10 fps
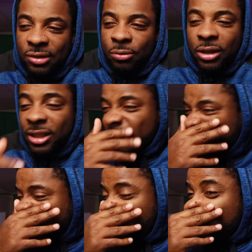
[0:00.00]
One of the
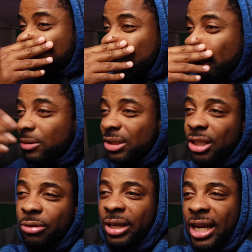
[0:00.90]
girls that was
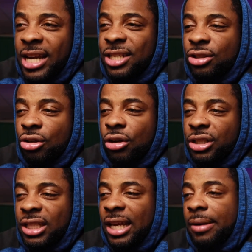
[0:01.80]
there with Asian Doll,
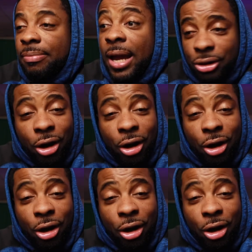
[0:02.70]
she came back.